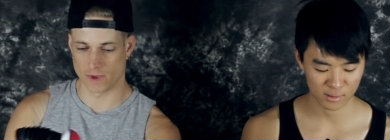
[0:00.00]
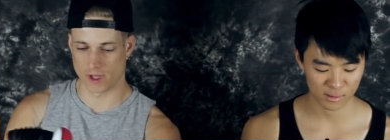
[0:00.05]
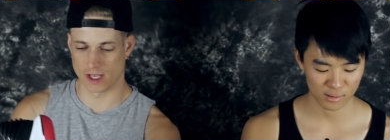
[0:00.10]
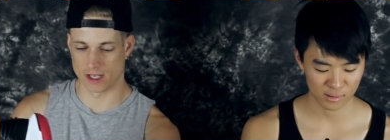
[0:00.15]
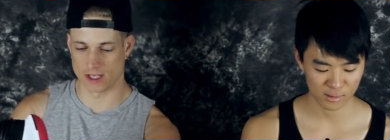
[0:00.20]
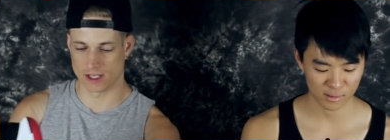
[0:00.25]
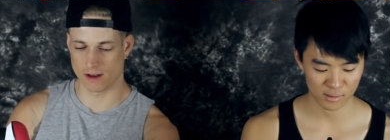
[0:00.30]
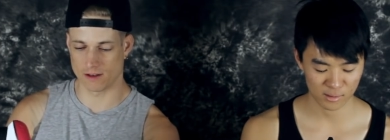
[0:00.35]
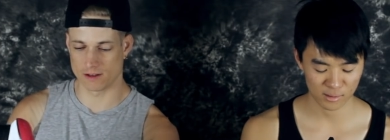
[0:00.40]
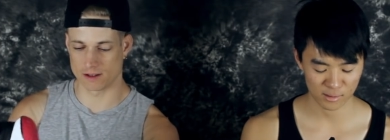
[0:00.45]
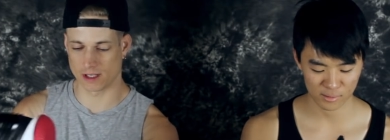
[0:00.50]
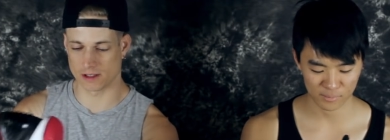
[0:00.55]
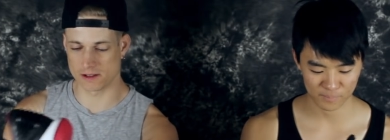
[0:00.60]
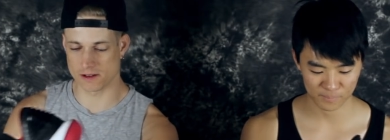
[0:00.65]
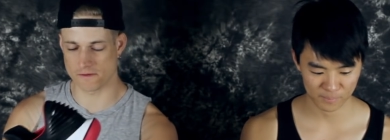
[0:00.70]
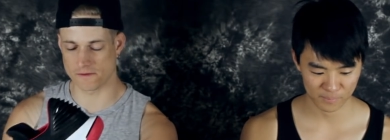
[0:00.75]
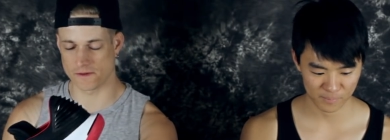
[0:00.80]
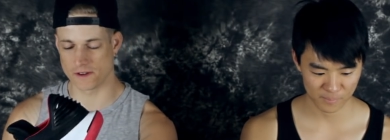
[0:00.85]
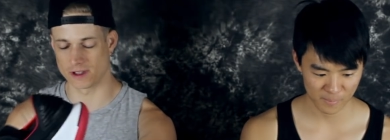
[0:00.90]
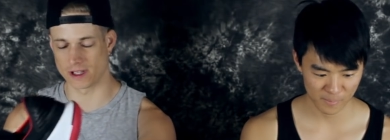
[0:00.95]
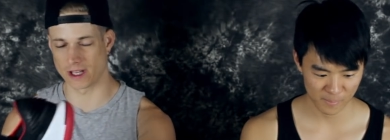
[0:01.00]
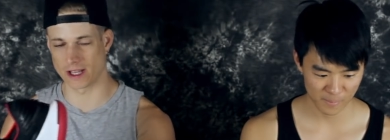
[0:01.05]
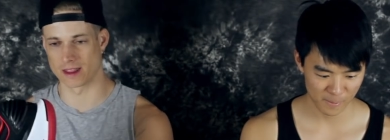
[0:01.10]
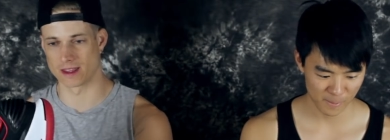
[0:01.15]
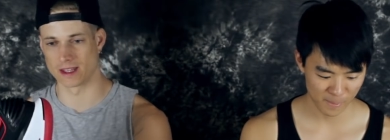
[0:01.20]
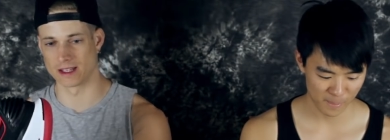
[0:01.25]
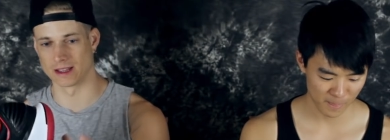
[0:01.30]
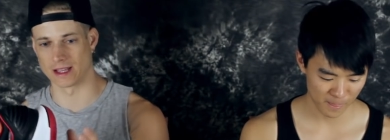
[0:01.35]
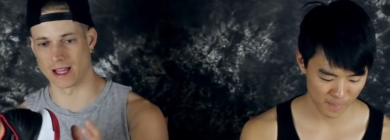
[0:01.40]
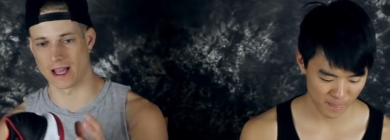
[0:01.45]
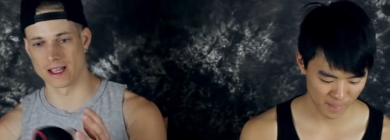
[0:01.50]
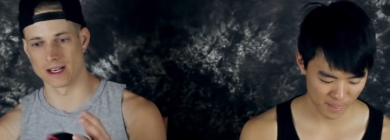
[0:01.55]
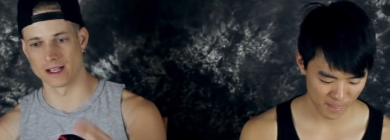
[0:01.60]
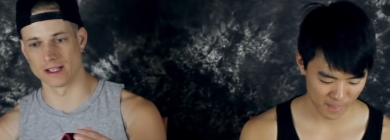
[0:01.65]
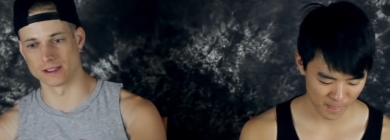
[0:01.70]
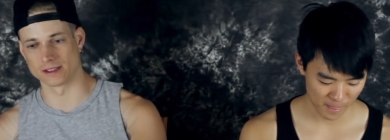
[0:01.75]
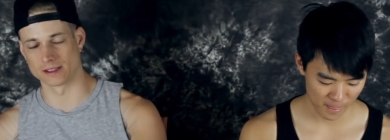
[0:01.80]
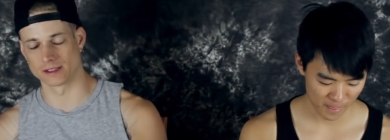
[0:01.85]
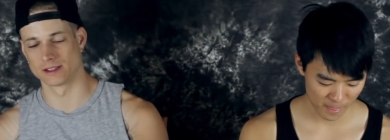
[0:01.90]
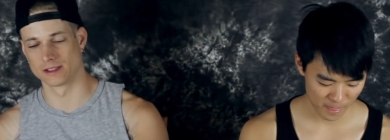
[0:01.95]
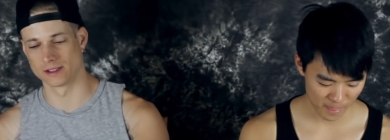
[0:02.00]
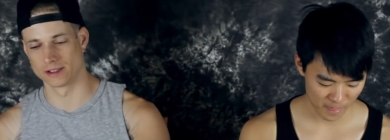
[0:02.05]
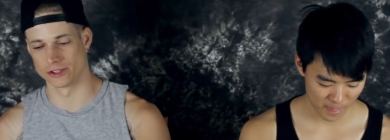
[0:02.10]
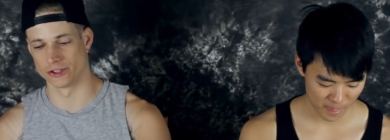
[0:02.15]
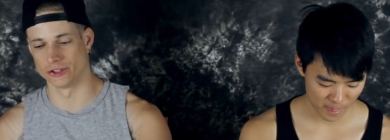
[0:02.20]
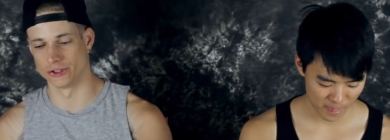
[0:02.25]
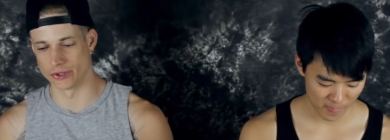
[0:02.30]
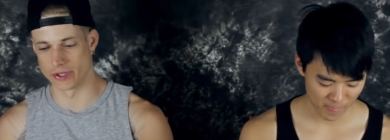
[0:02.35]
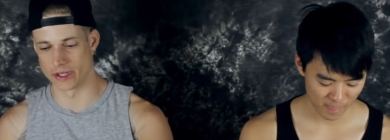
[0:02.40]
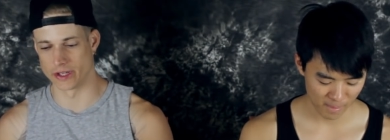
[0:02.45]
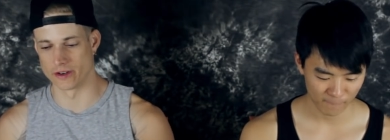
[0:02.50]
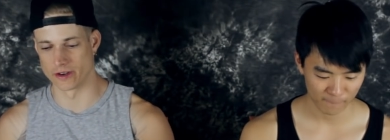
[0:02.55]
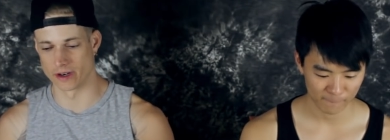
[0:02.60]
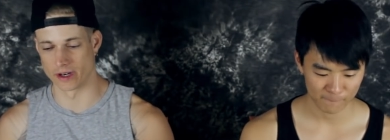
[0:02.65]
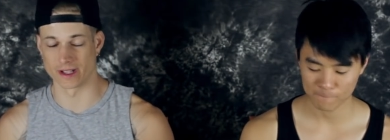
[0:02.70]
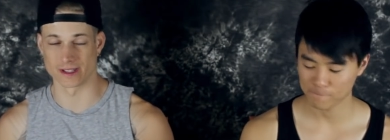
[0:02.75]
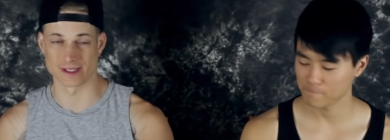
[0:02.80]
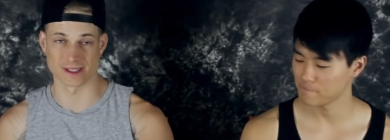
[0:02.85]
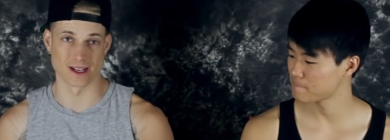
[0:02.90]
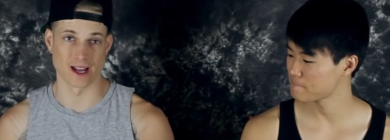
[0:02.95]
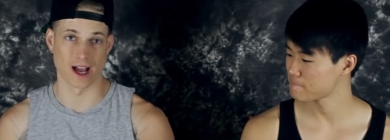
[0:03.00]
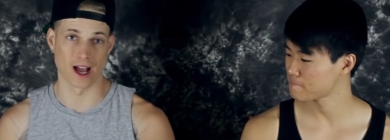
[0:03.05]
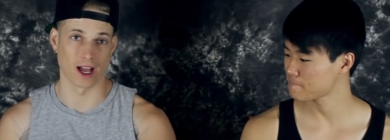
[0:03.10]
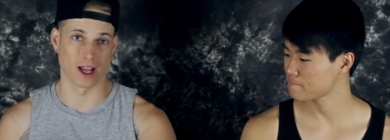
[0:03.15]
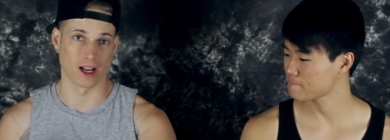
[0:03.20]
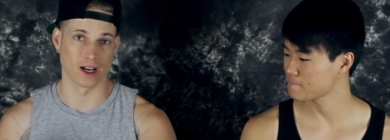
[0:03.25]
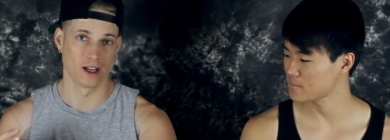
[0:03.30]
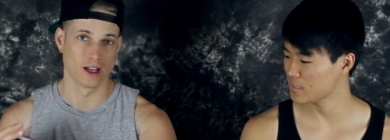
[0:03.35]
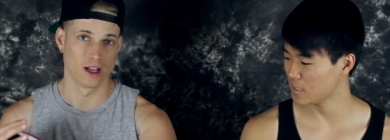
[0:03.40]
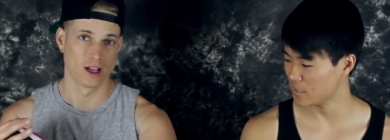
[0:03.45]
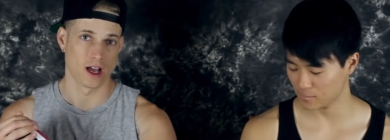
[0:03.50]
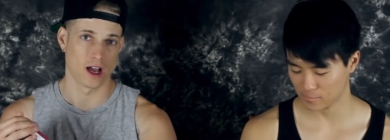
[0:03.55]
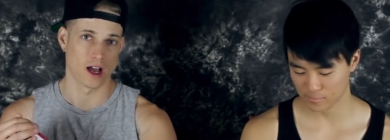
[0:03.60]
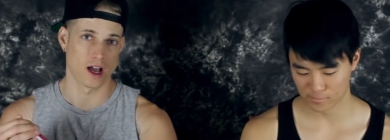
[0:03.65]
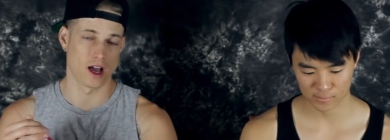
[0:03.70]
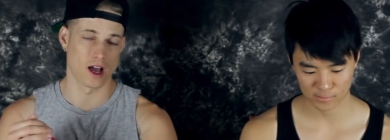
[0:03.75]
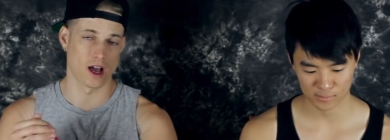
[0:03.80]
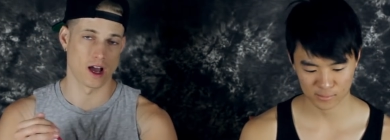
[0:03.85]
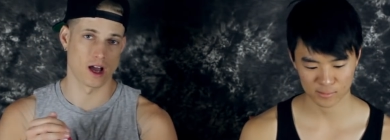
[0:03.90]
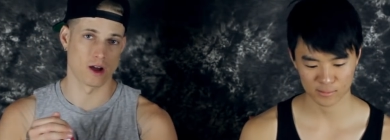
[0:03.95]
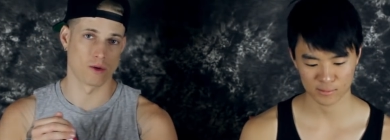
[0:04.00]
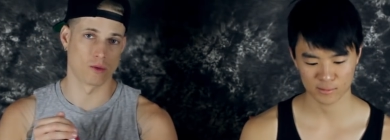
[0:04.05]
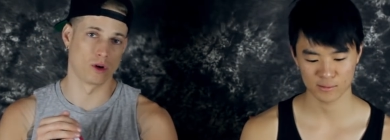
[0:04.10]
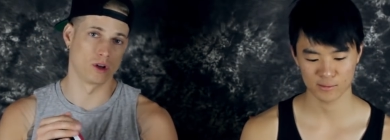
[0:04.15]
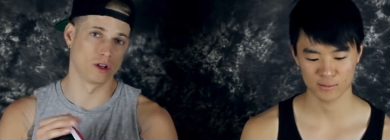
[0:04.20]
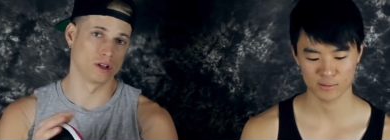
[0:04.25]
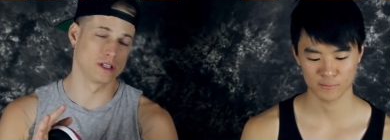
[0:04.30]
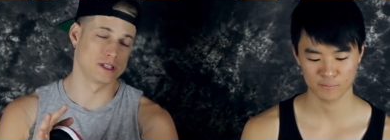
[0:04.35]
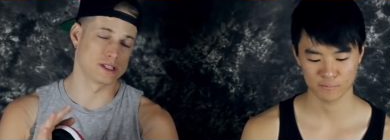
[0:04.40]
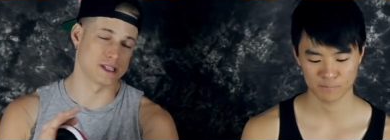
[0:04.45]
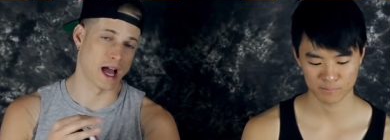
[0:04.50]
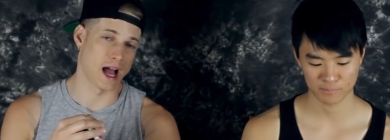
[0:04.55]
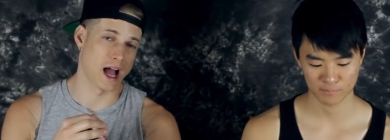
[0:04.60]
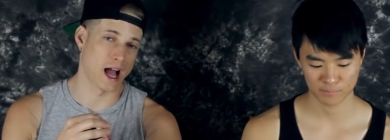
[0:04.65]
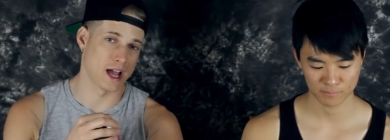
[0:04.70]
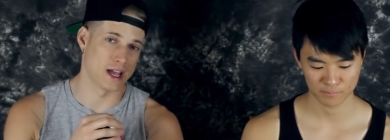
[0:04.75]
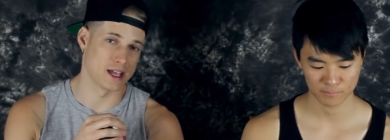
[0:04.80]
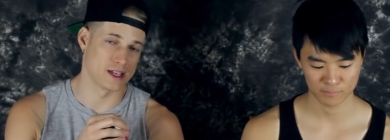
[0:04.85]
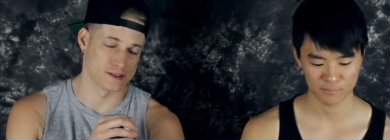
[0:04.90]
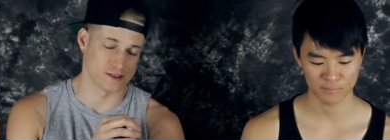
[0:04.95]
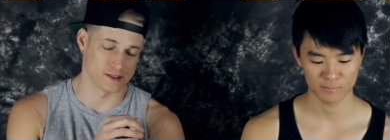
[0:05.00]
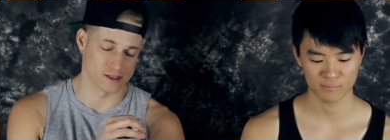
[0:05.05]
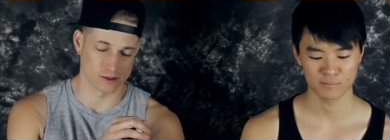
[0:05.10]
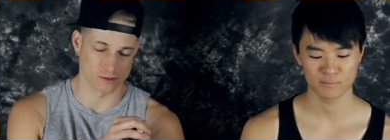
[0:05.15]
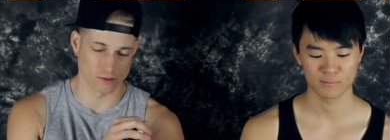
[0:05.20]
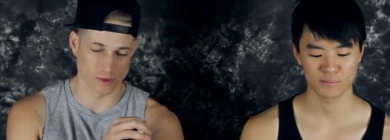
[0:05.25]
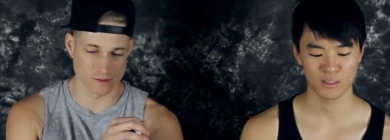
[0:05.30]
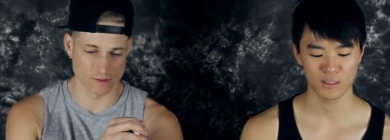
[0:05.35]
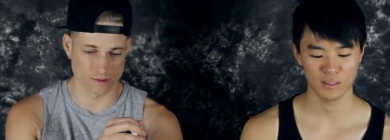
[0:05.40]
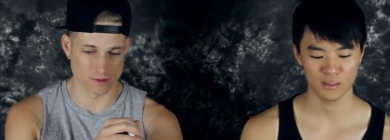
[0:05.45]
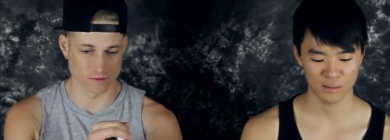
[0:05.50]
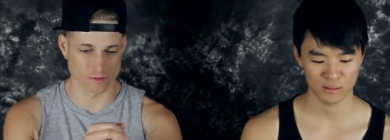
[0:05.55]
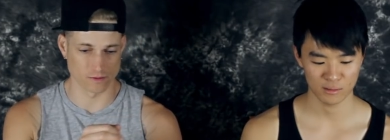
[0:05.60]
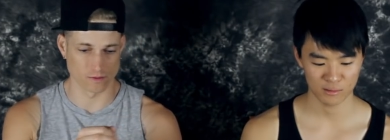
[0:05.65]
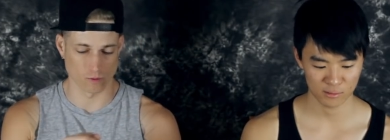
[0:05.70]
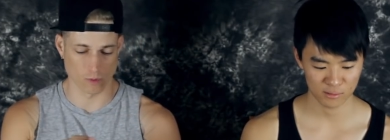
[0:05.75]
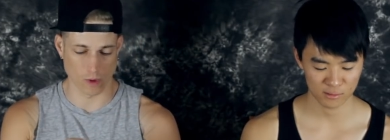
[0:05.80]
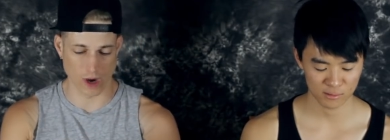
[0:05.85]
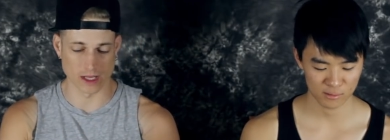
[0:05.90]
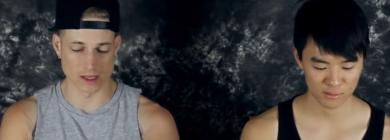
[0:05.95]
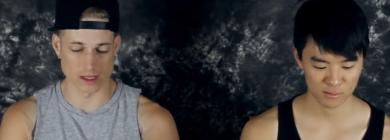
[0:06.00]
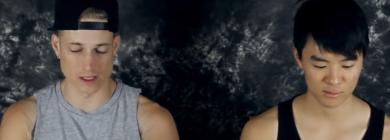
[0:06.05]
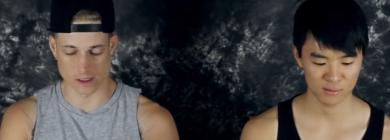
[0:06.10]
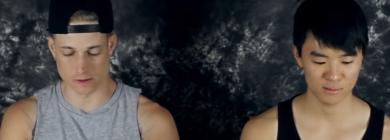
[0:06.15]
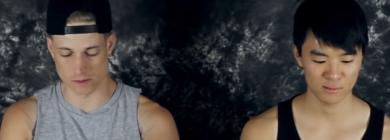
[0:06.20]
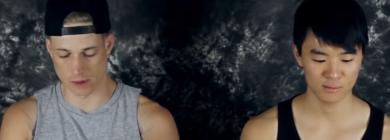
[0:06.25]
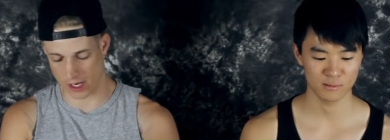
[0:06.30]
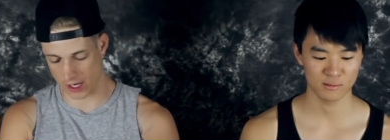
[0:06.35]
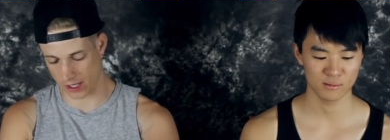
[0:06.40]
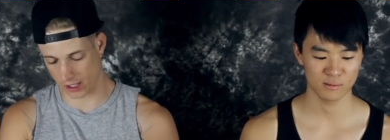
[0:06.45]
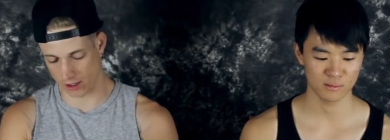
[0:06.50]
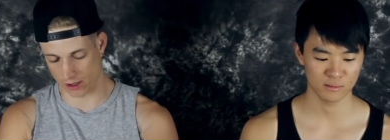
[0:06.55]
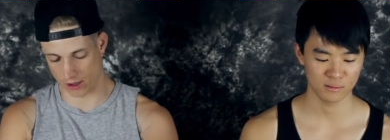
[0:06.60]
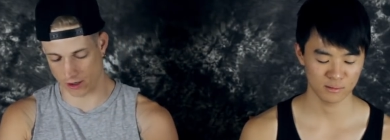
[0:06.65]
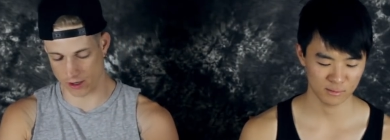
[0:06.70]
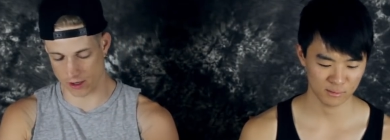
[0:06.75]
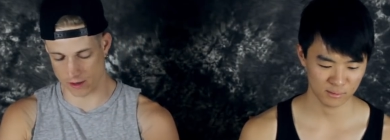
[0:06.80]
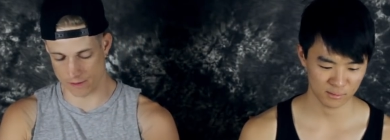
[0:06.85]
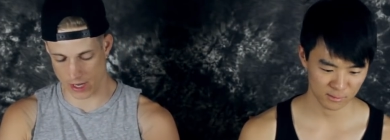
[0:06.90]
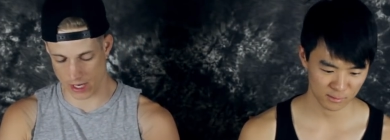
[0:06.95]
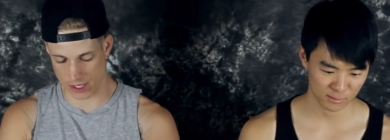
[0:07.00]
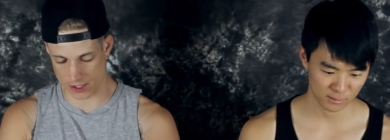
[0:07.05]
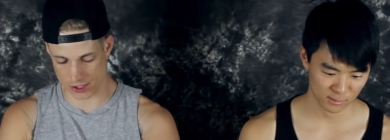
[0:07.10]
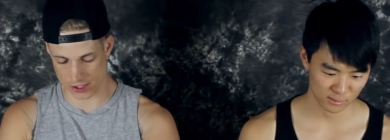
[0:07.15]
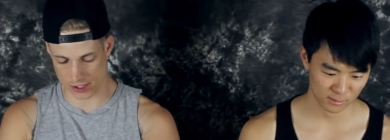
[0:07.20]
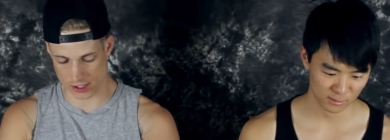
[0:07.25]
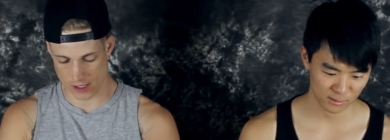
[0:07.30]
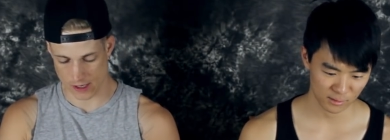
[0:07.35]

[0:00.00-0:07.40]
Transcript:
Speaker 1: it do doesn't feel like the lightest shoe either, and it's not. Yes. Uh, well, at least the high isn't. We haven't weighed these, but I could already imagine.